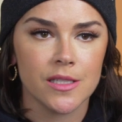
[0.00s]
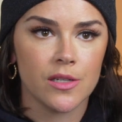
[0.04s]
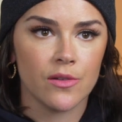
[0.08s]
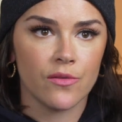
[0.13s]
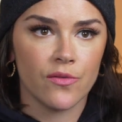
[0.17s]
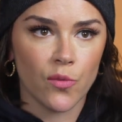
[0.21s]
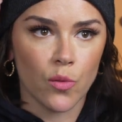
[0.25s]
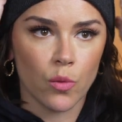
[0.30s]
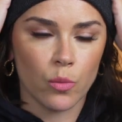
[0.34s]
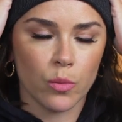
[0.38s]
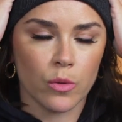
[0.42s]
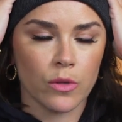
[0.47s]

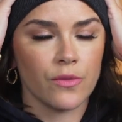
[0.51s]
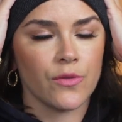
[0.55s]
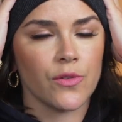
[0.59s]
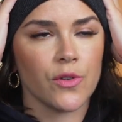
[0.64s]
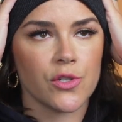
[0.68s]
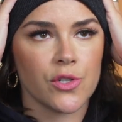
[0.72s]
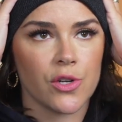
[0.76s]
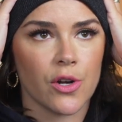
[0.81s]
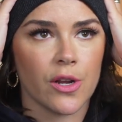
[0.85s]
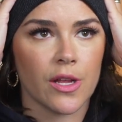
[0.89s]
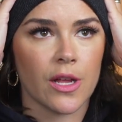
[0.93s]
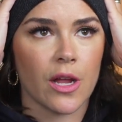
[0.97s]
If you're
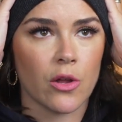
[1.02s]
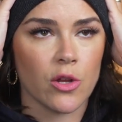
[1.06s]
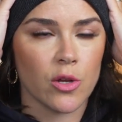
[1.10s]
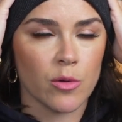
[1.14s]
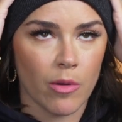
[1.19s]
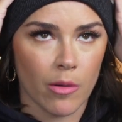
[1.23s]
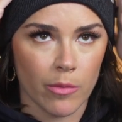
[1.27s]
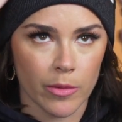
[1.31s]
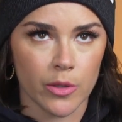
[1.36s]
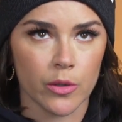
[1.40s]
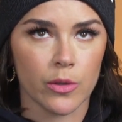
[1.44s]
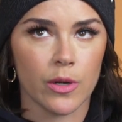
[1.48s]
starting out, you
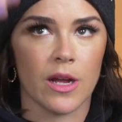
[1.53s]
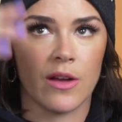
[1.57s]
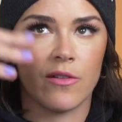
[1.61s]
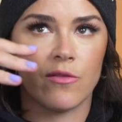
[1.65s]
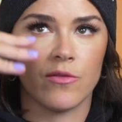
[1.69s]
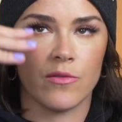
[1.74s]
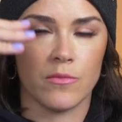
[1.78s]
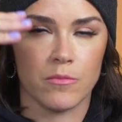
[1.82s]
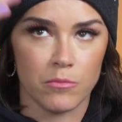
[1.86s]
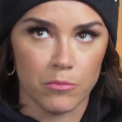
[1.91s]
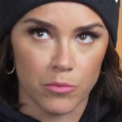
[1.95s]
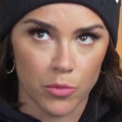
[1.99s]
probably don't have
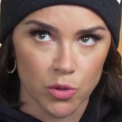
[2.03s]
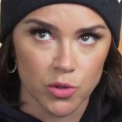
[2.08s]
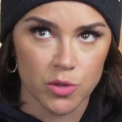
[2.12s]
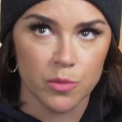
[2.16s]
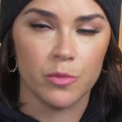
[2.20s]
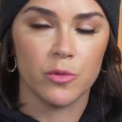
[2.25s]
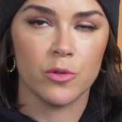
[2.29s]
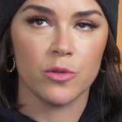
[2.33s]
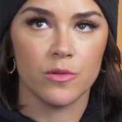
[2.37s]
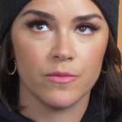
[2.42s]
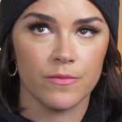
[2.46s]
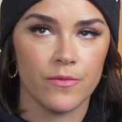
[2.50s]

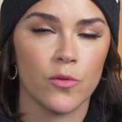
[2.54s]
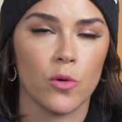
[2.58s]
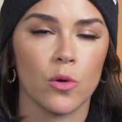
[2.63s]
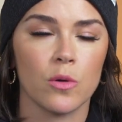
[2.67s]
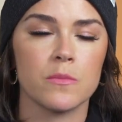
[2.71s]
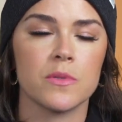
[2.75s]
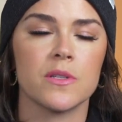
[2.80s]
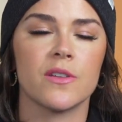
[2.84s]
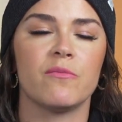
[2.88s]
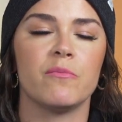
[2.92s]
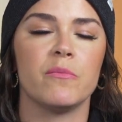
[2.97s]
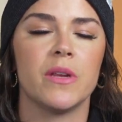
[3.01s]
multiple forms
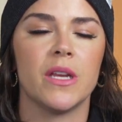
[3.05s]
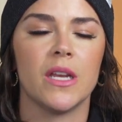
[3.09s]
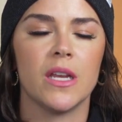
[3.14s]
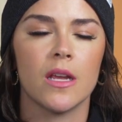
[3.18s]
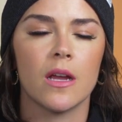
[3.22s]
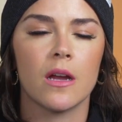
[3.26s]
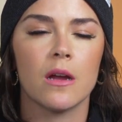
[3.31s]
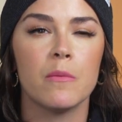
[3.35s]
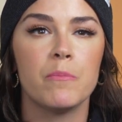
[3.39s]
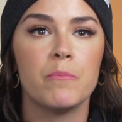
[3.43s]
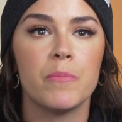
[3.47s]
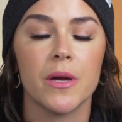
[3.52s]
of
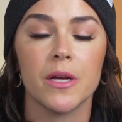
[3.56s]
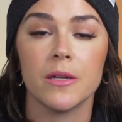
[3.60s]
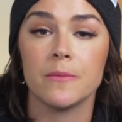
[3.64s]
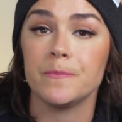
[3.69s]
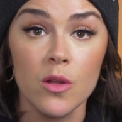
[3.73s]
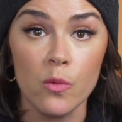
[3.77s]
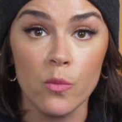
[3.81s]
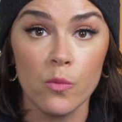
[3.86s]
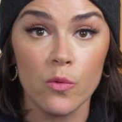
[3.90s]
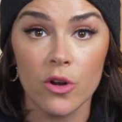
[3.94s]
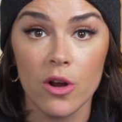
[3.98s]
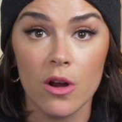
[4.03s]
media, but
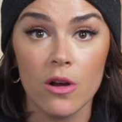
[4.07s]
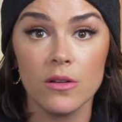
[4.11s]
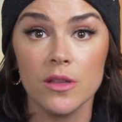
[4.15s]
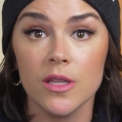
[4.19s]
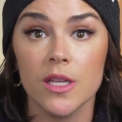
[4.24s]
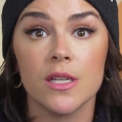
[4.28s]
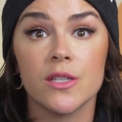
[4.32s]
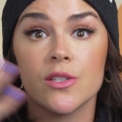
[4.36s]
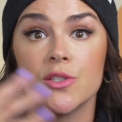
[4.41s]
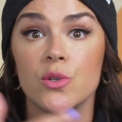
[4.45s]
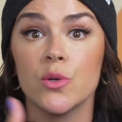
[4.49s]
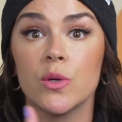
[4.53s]

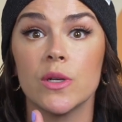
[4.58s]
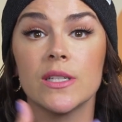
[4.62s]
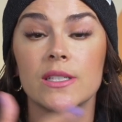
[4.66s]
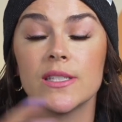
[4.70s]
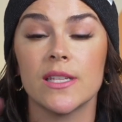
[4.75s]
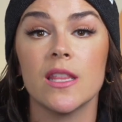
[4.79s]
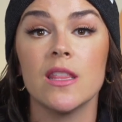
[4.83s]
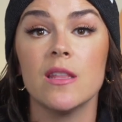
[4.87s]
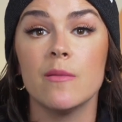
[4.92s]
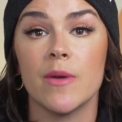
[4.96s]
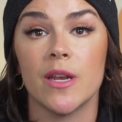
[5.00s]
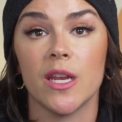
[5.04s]
regardless, you can
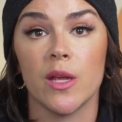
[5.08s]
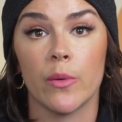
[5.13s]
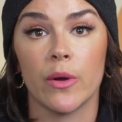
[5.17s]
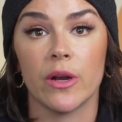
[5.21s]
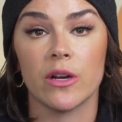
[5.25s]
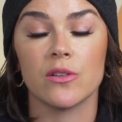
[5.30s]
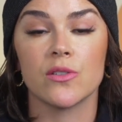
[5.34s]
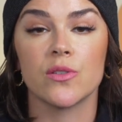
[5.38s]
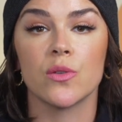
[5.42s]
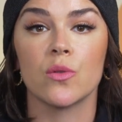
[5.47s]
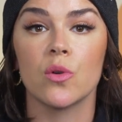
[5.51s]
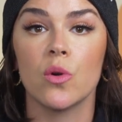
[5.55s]
send them anywhere.
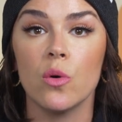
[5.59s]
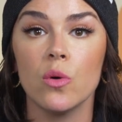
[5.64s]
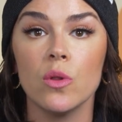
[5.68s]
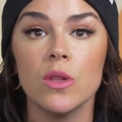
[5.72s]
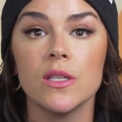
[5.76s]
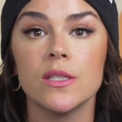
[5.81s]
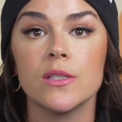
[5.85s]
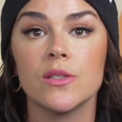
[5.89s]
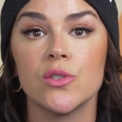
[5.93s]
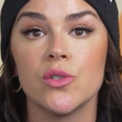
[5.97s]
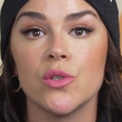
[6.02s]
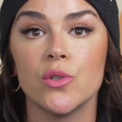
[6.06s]
So the goal
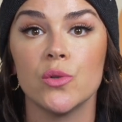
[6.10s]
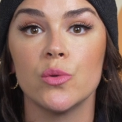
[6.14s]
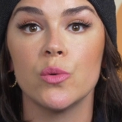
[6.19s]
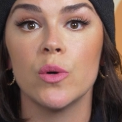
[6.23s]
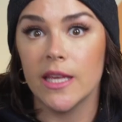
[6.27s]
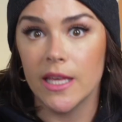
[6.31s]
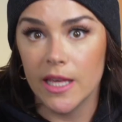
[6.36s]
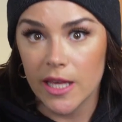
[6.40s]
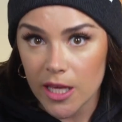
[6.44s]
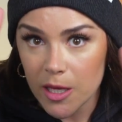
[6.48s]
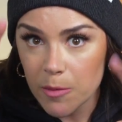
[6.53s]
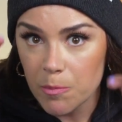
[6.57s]
is to
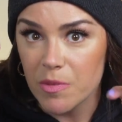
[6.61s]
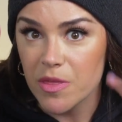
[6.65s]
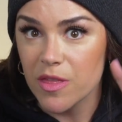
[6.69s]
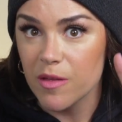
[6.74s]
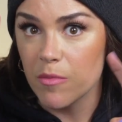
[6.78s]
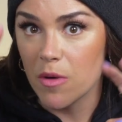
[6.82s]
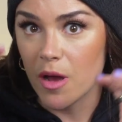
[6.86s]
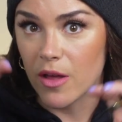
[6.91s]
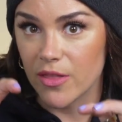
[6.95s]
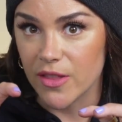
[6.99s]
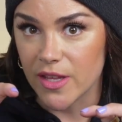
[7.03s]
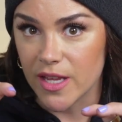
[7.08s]
keep them
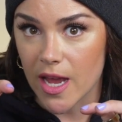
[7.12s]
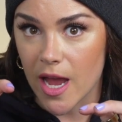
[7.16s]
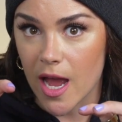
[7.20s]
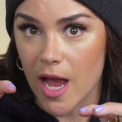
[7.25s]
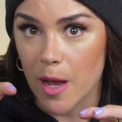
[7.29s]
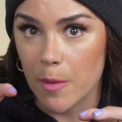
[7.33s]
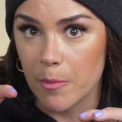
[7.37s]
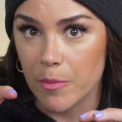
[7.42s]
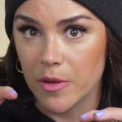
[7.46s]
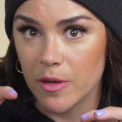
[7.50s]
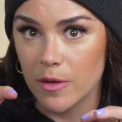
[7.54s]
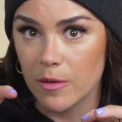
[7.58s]
on the
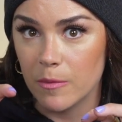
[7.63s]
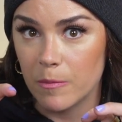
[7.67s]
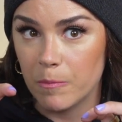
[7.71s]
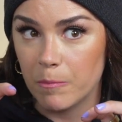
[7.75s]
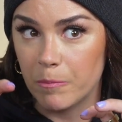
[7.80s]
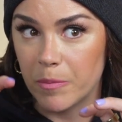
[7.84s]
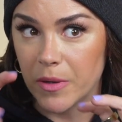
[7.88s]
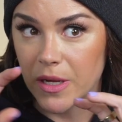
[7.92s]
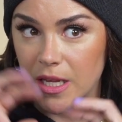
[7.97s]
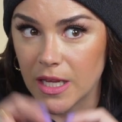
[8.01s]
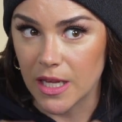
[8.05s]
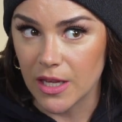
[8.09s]
app,
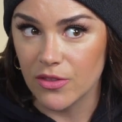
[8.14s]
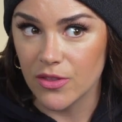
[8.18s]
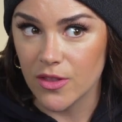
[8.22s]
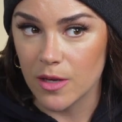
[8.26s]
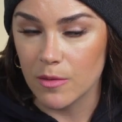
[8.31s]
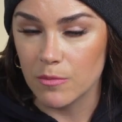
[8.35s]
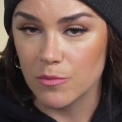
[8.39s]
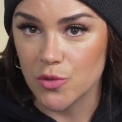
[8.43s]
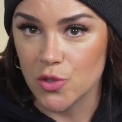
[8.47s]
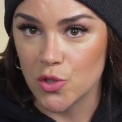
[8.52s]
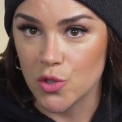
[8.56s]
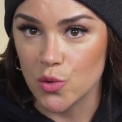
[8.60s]
but get
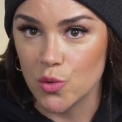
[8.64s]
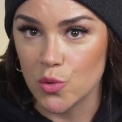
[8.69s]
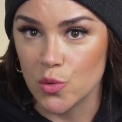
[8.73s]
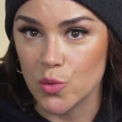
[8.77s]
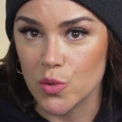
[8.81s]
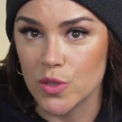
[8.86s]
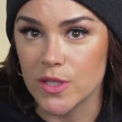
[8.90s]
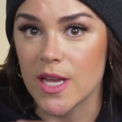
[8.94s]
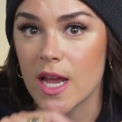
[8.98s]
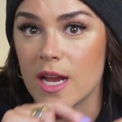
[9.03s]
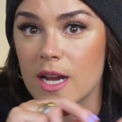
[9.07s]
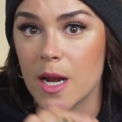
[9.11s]
them to
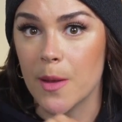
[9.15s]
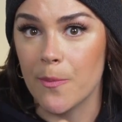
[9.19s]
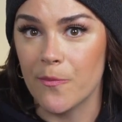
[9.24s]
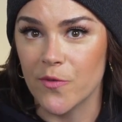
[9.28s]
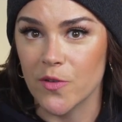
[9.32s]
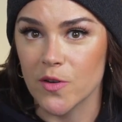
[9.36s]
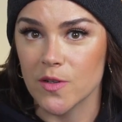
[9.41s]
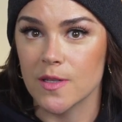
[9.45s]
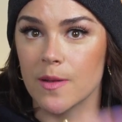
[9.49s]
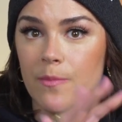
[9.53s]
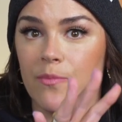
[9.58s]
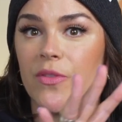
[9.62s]
sign up
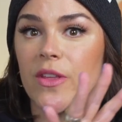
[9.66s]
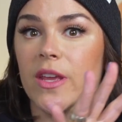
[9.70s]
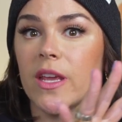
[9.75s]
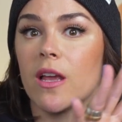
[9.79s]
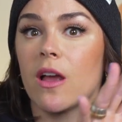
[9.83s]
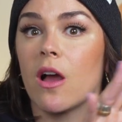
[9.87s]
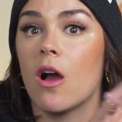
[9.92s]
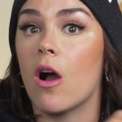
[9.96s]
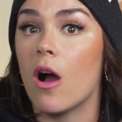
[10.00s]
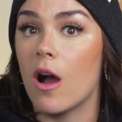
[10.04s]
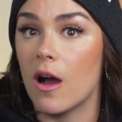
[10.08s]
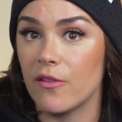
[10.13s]
for something
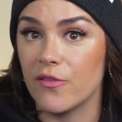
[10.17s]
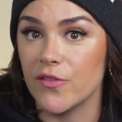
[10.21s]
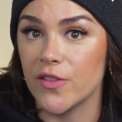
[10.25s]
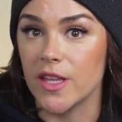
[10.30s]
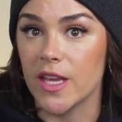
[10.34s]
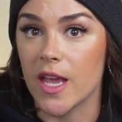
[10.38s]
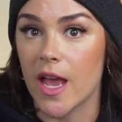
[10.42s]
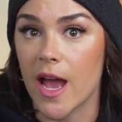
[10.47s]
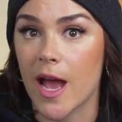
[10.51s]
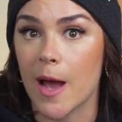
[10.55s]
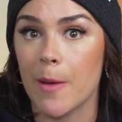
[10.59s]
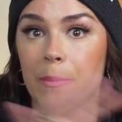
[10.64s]
off the
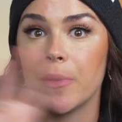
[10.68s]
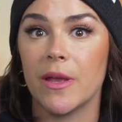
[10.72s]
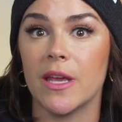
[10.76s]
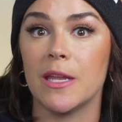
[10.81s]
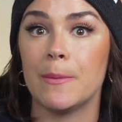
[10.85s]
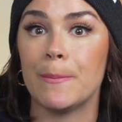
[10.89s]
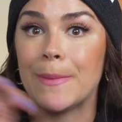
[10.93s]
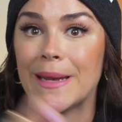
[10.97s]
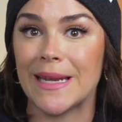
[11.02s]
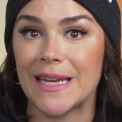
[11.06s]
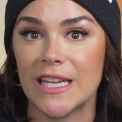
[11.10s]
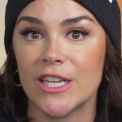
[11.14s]
app,
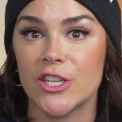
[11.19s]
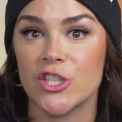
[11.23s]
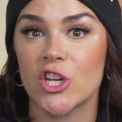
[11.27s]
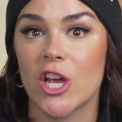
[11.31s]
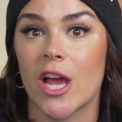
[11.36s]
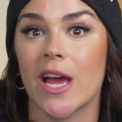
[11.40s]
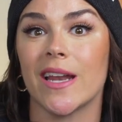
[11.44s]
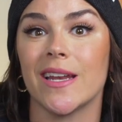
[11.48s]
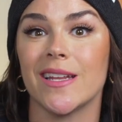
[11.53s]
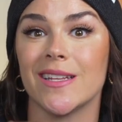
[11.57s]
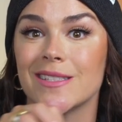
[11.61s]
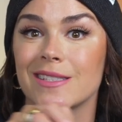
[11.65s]
and
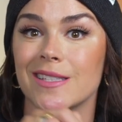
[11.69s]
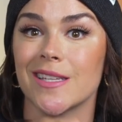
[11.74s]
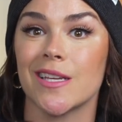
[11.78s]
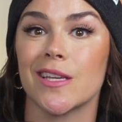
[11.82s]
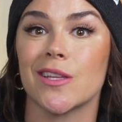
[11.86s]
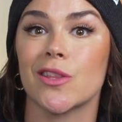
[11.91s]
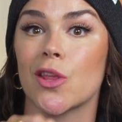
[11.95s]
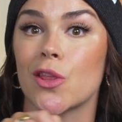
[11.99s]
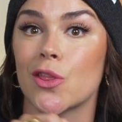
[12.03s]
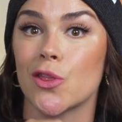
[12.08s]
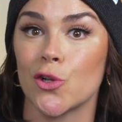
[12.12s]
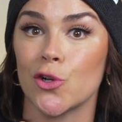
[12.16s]
ManyChat is
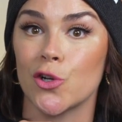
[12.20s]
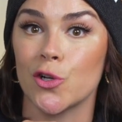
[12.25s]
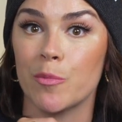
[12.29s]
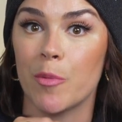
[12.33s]
the third